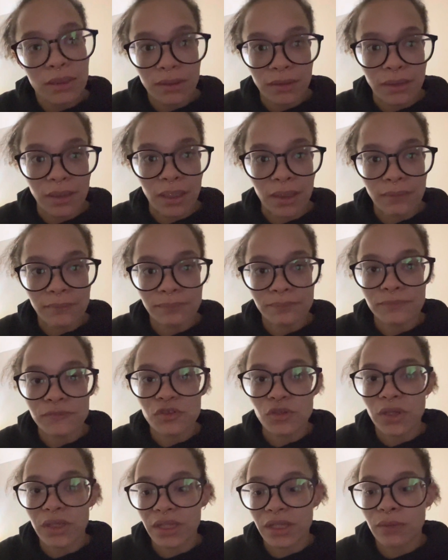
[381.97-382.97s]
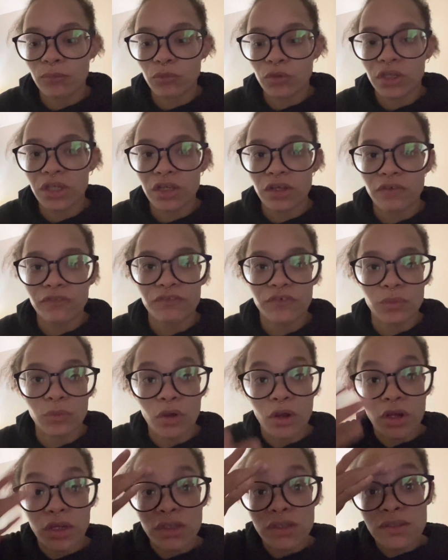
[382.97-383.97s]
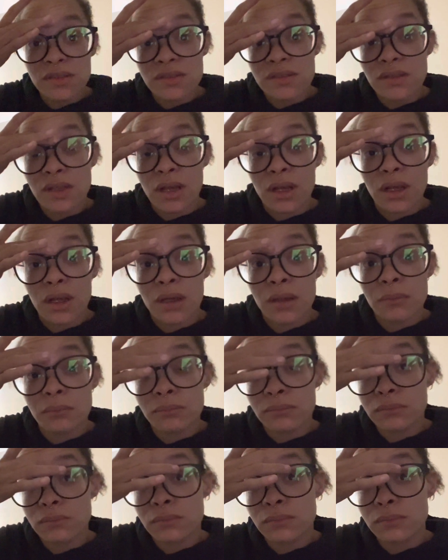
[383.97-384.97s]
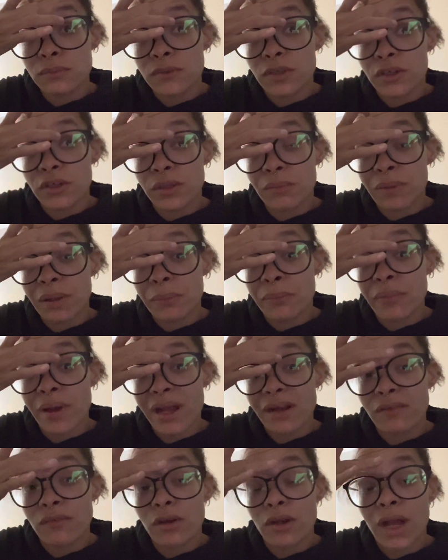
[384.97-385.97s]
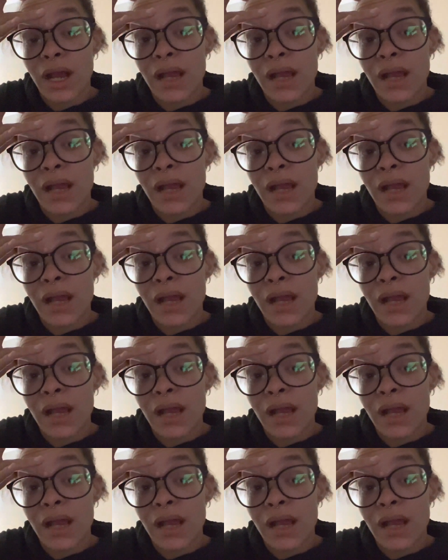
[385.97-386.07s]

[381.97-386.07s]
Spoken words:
yeah. So I am working on a few arcs that are in my backlog.